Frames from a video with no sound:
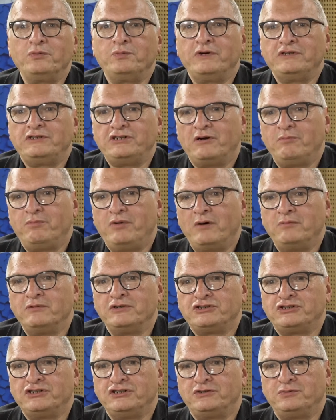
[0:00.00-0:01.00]
which I
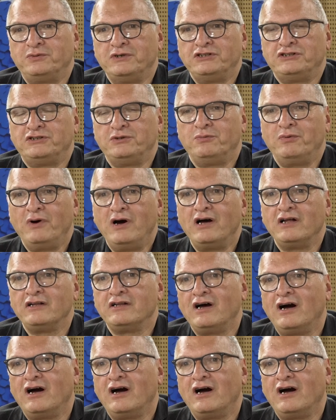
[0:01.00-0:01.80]
published in 21,